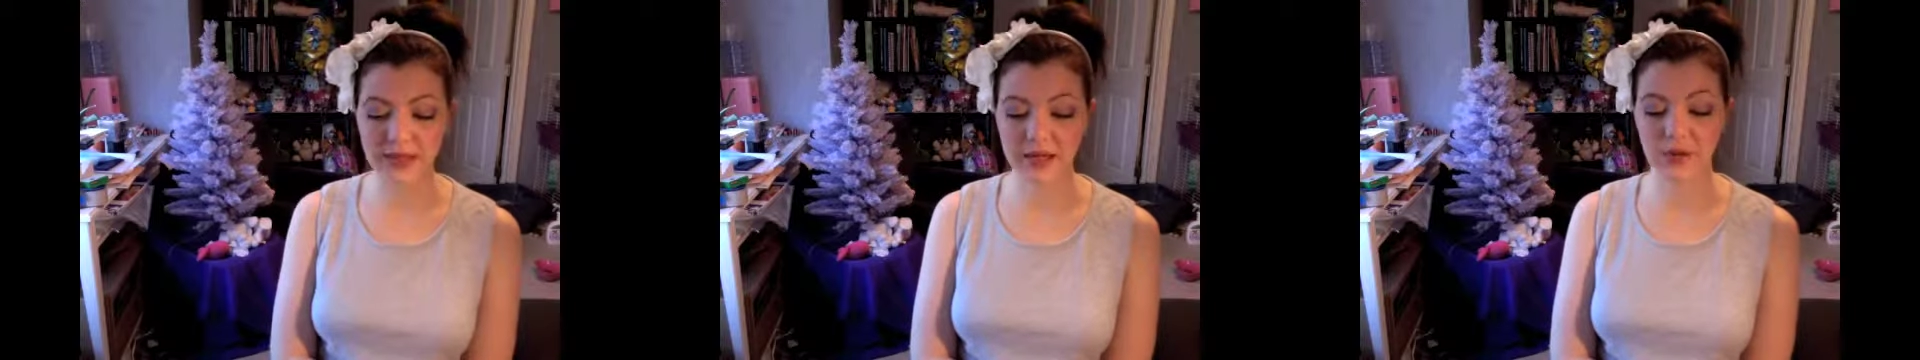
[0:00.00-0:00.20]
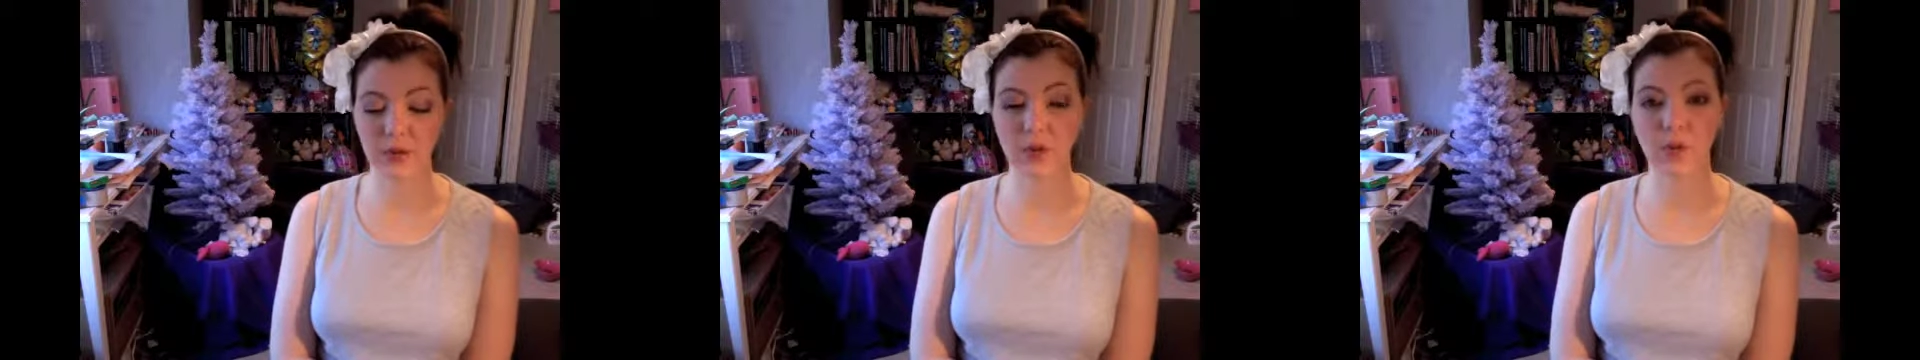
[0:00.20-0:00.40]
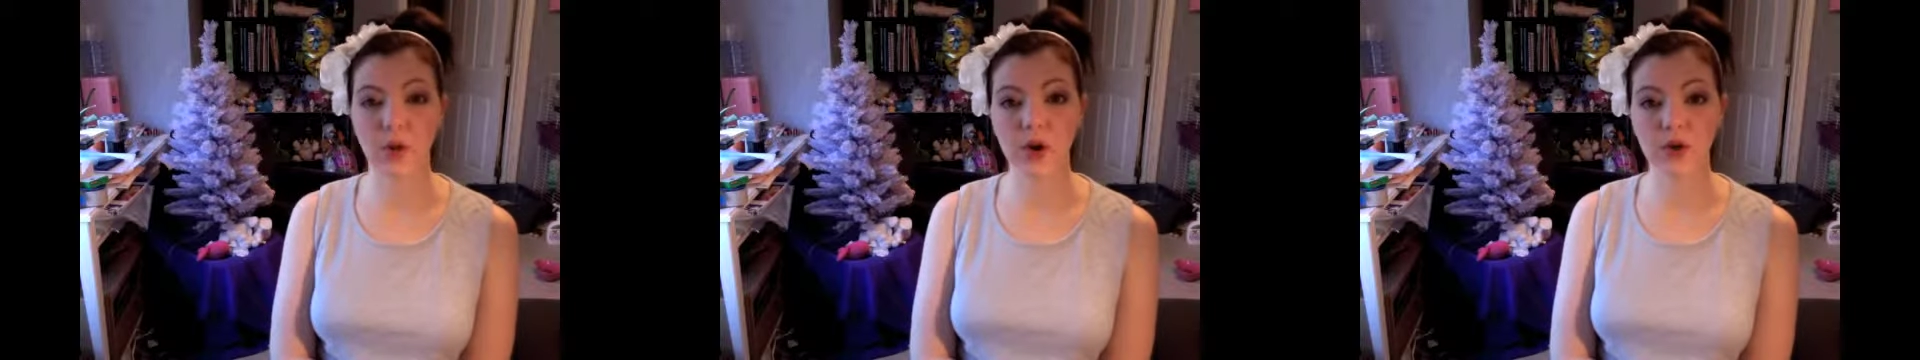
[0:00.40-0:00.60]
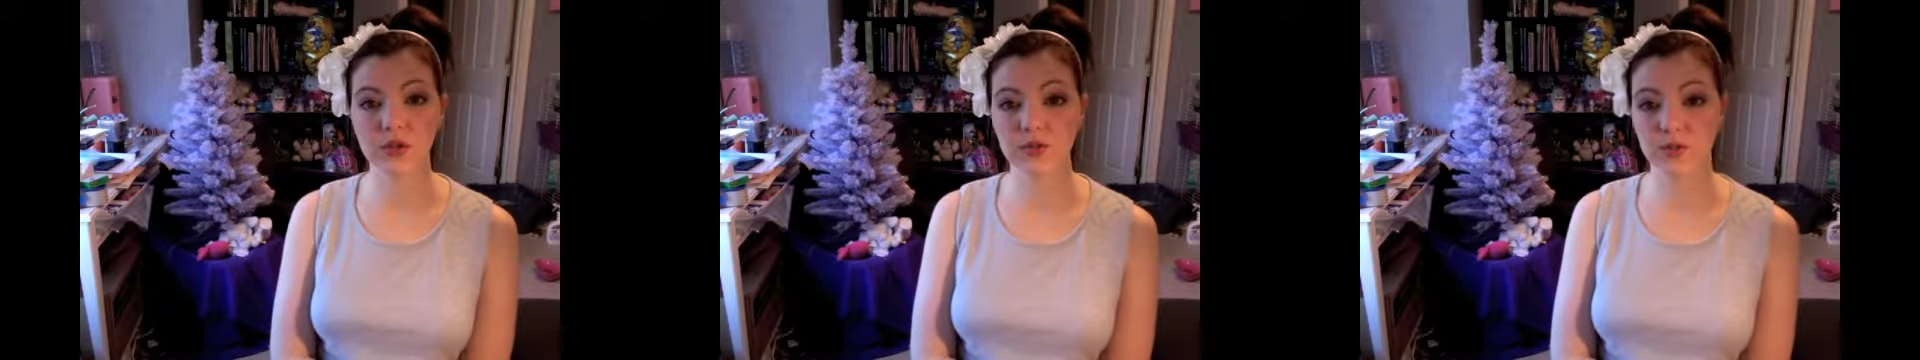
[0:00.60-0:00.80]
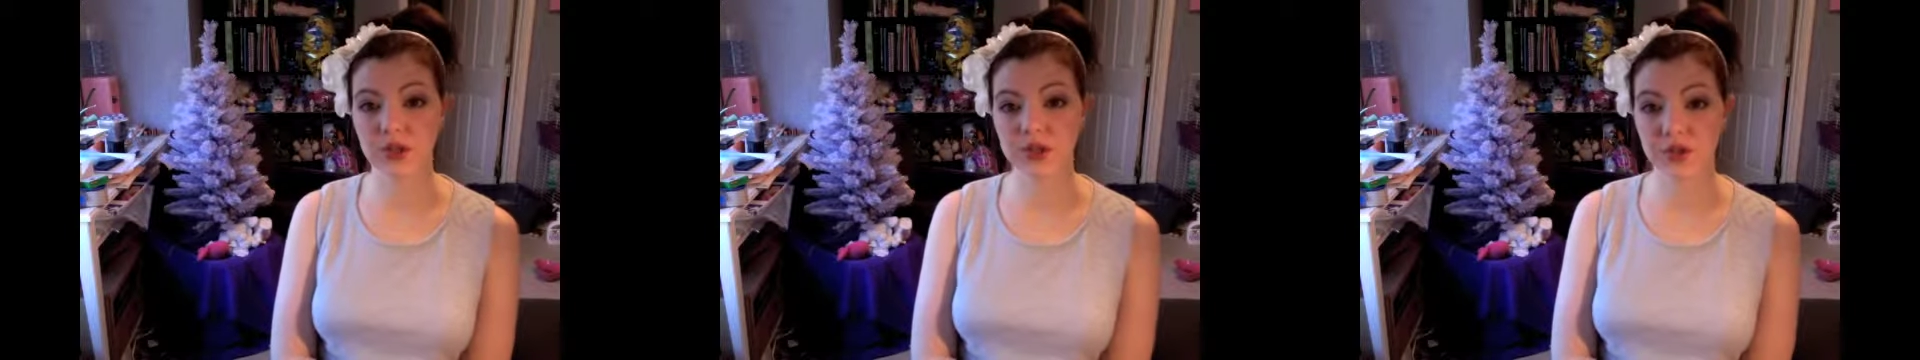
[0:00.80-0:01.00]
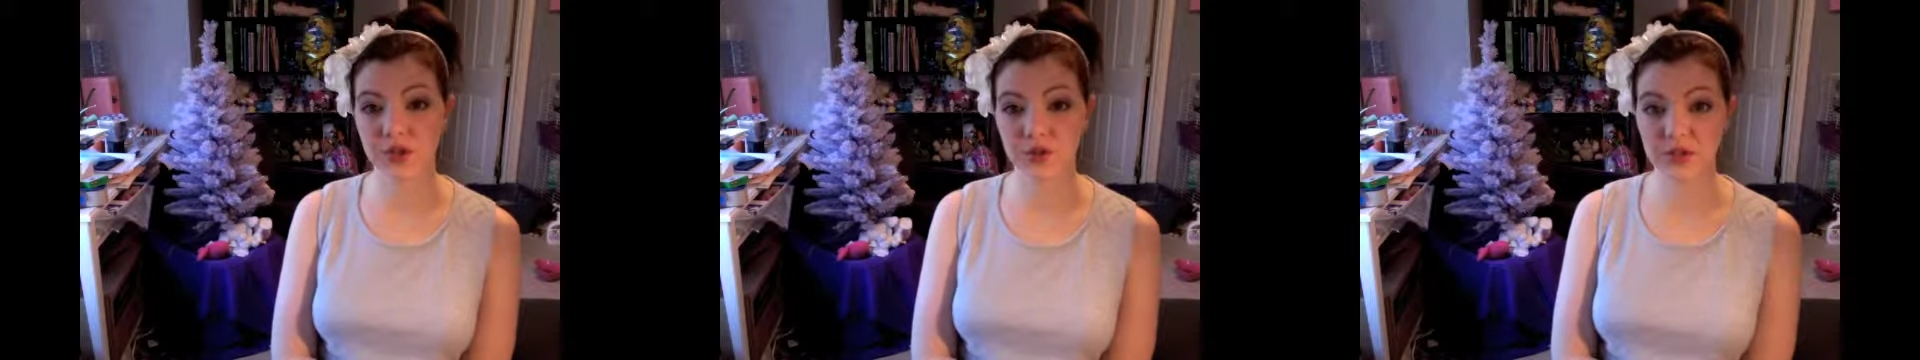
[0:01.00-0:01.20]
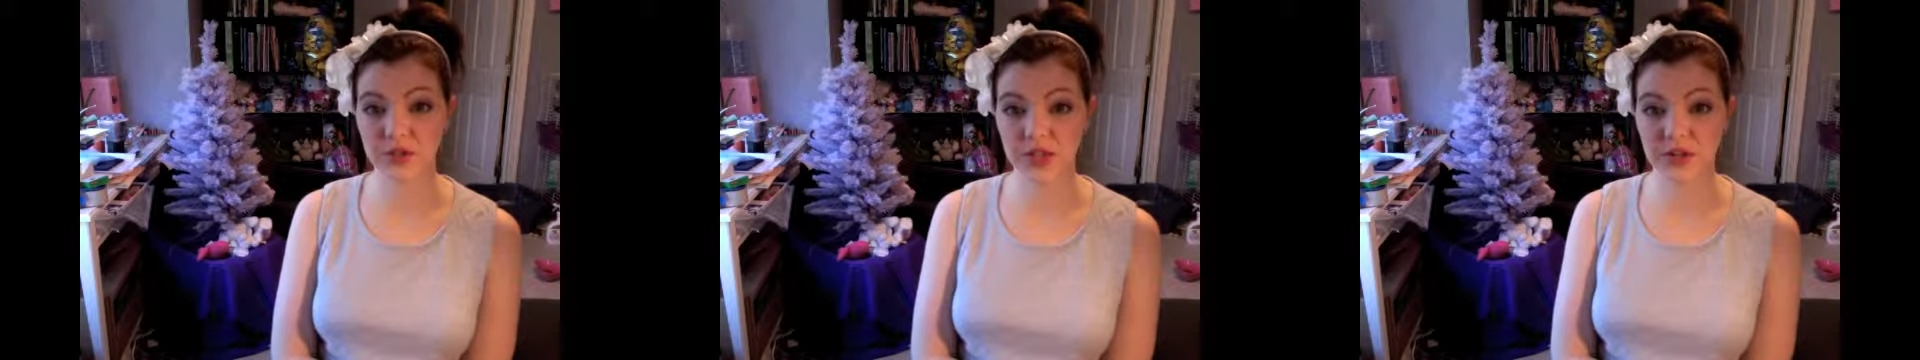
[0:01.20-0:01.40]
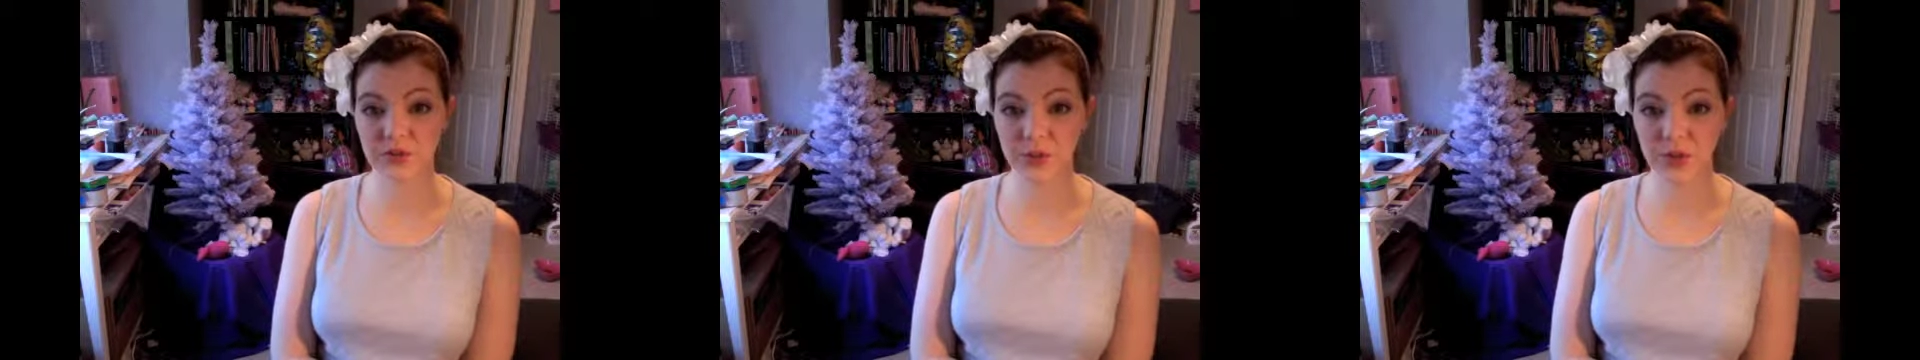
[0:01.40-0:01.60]
I will post my show
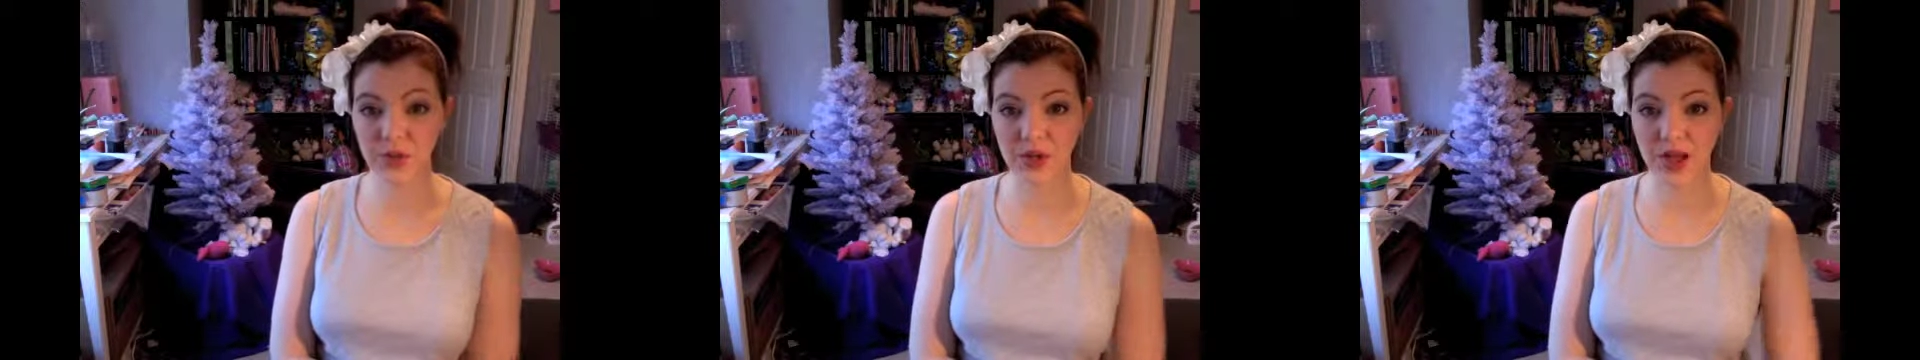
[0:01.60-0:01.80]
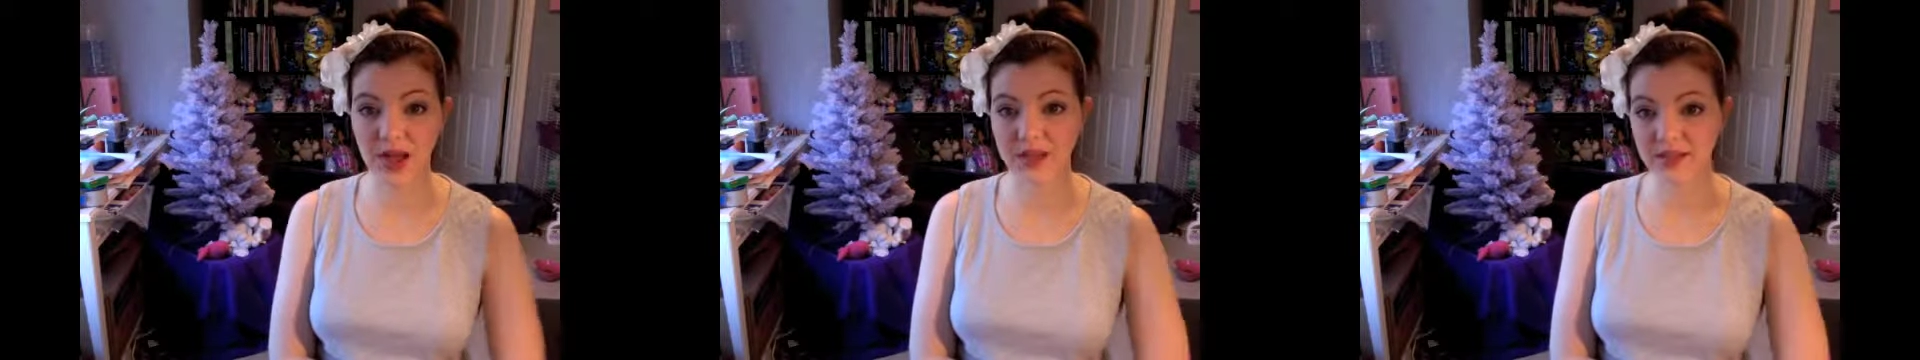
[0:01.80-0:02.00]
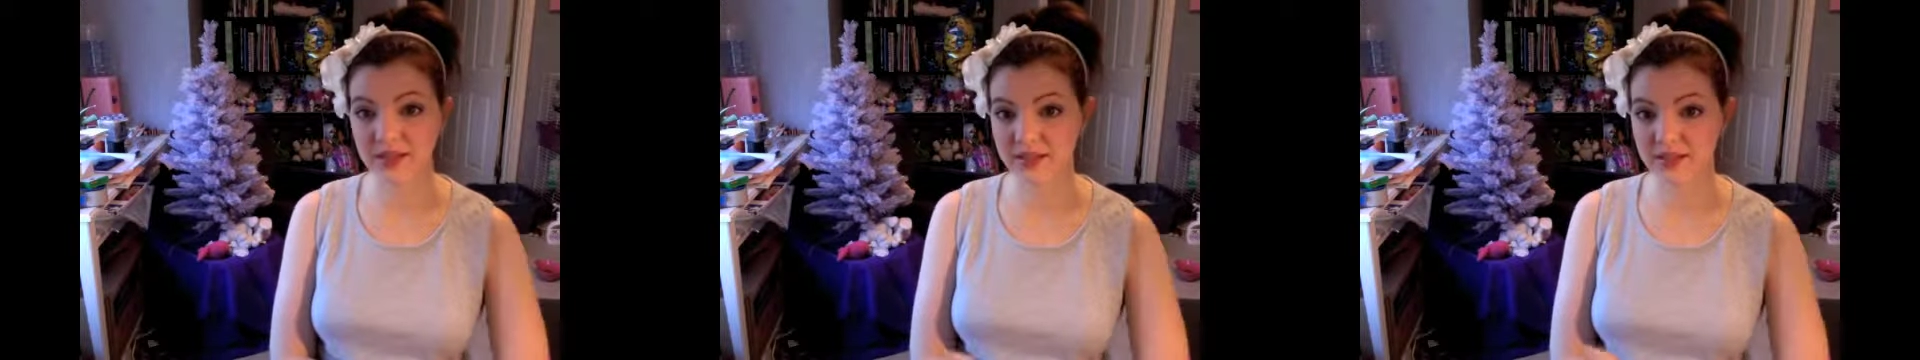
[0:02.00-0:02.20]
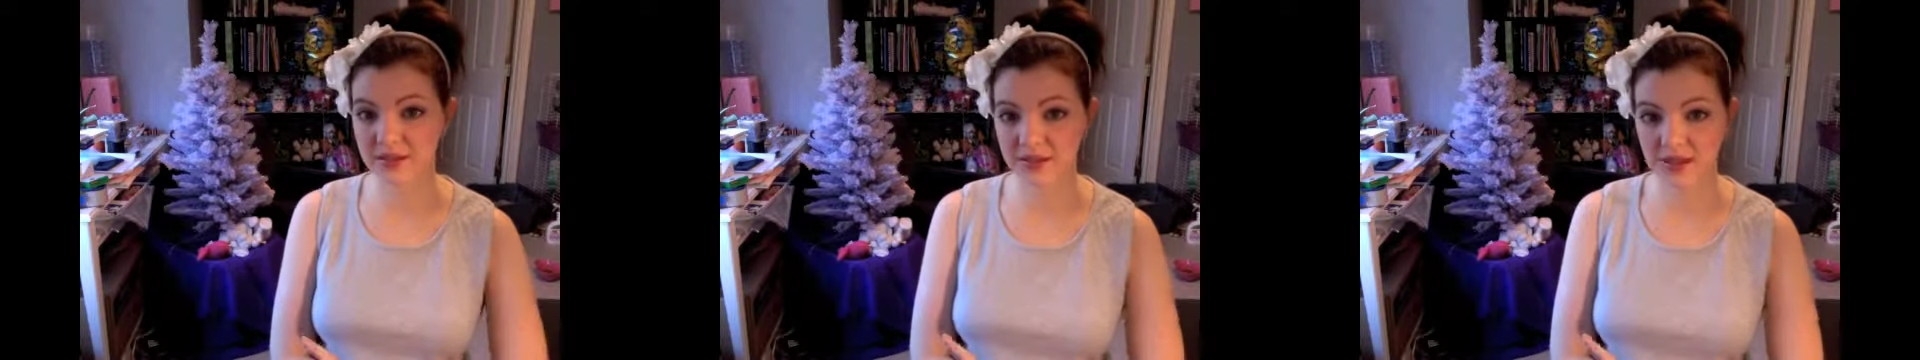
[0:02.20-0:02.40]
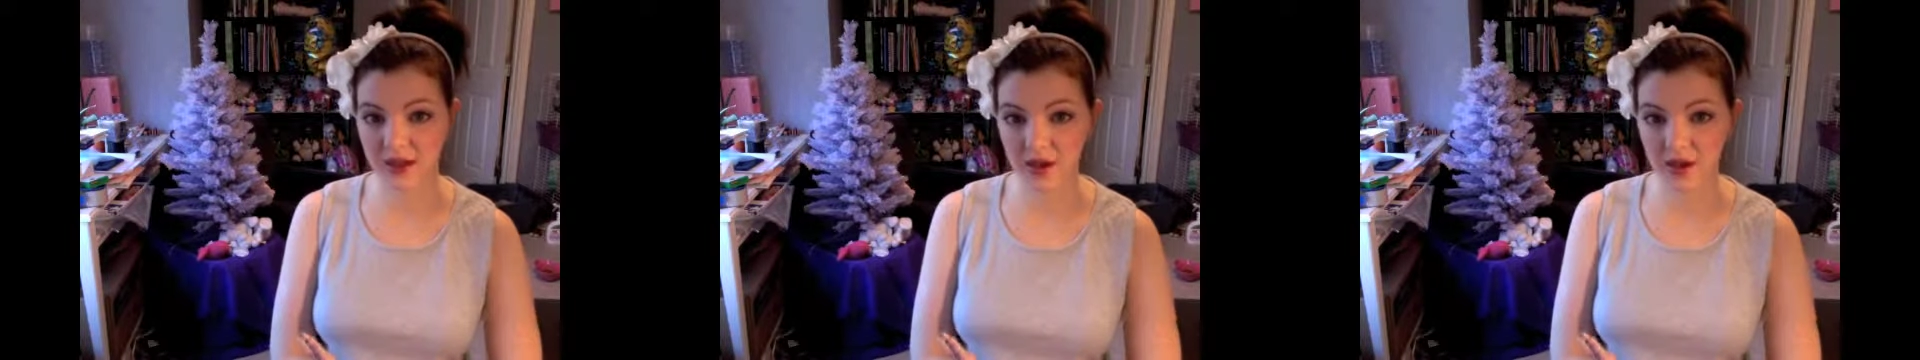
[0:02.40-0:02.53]
schedule as